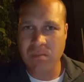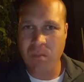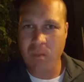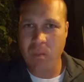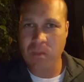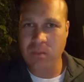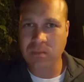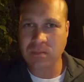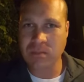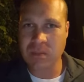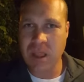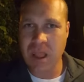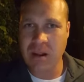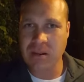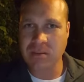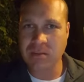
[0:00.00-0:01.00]

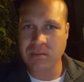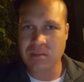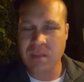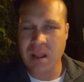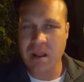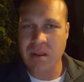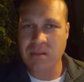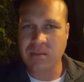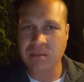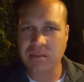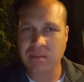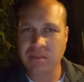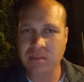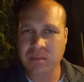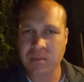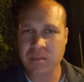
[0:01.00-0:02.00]

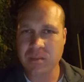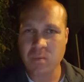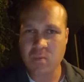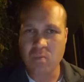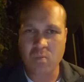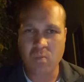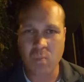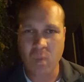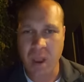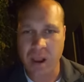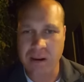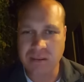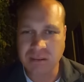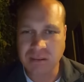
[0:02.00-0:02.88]
Nothing is said.